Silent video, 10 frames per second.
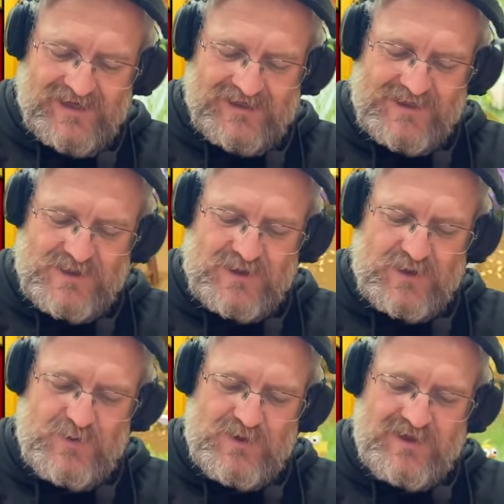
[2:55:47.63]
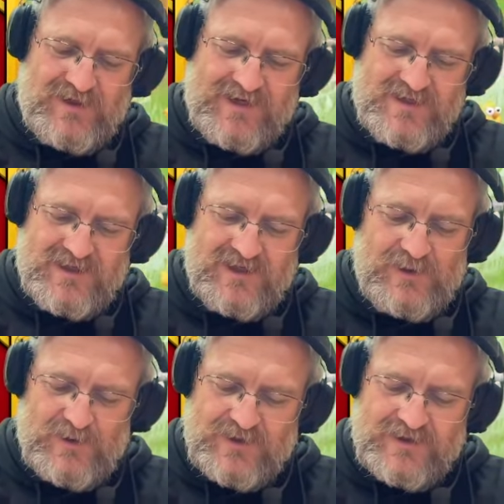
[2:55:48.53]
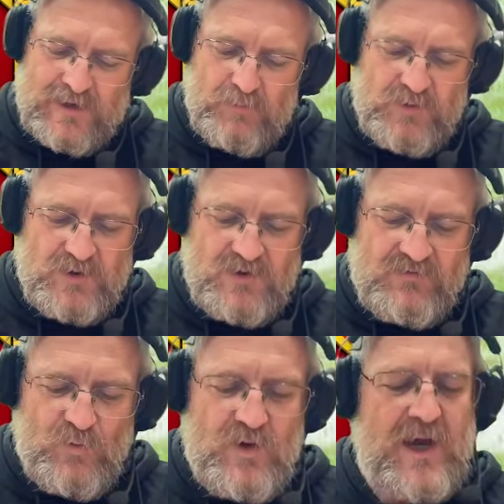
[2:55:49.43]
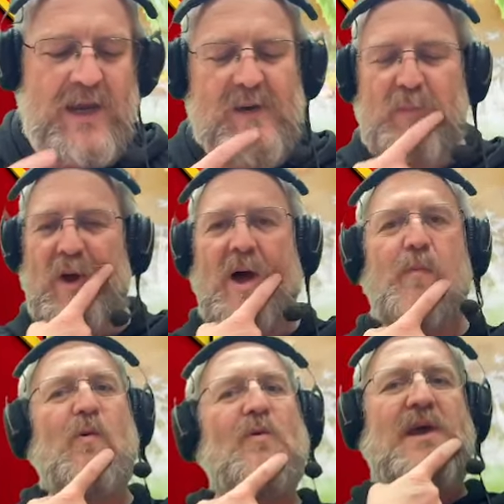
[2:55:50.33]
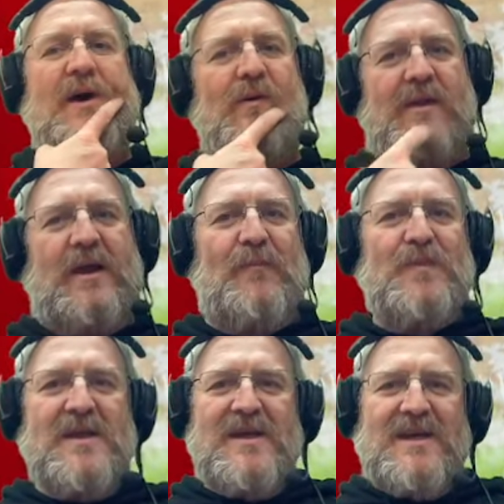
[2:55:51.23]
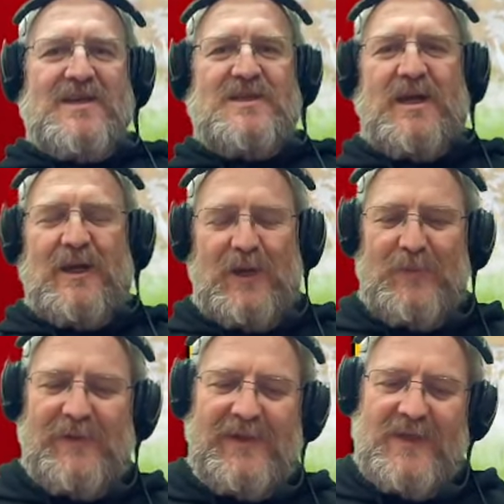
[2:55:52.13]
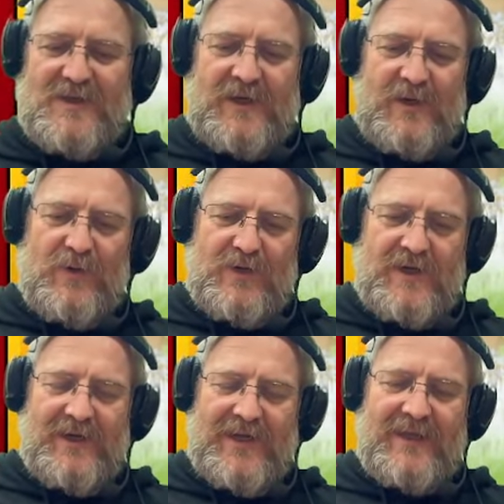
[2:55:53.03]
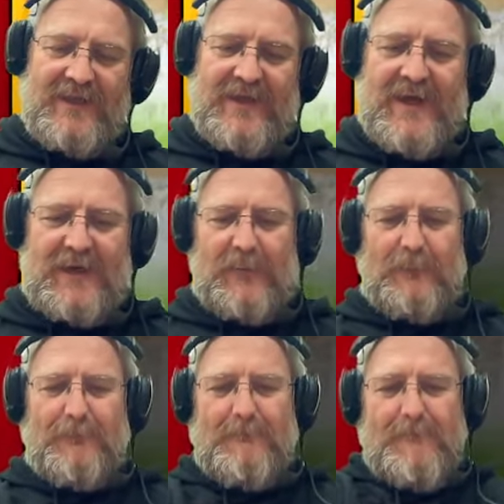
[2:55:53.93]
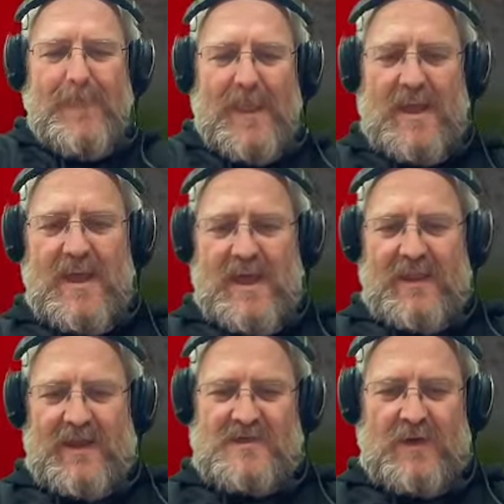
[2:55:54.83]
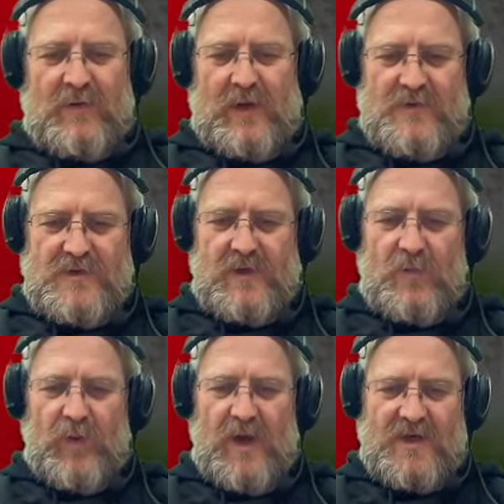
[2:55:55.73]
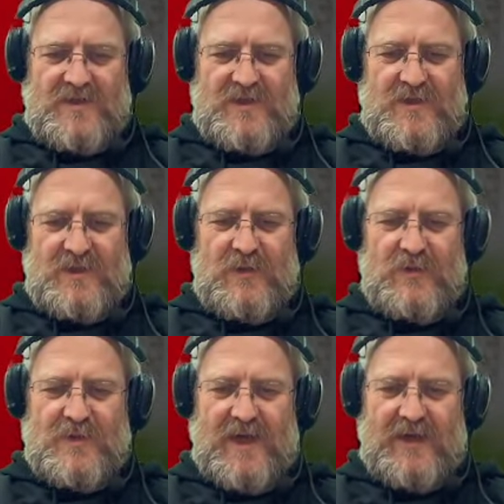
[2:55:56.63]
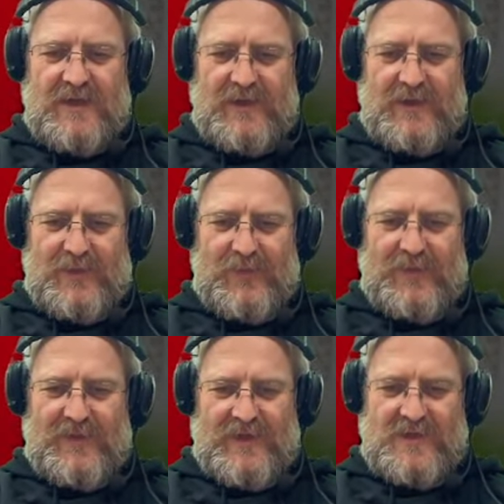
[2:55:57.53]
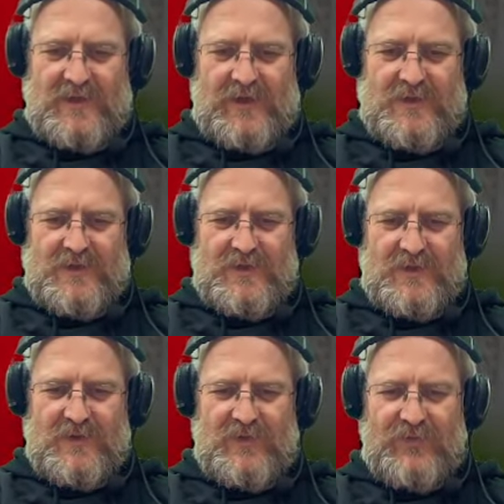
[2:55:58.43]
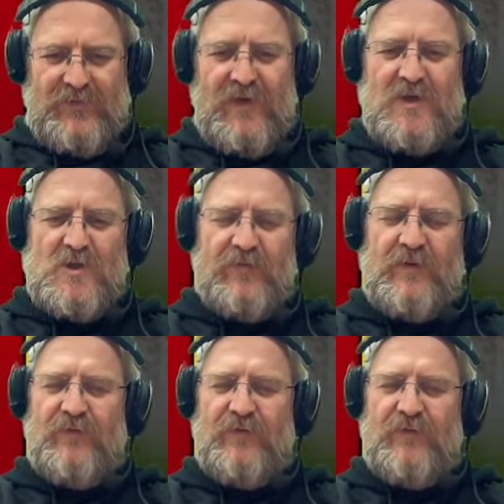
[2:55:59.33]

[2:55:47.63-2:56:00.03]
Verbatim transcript: Let's go collect it. Look at that beautiful color purple down there. So let's go collect that. That's now going to go past the 2 deco. It's going to finish off the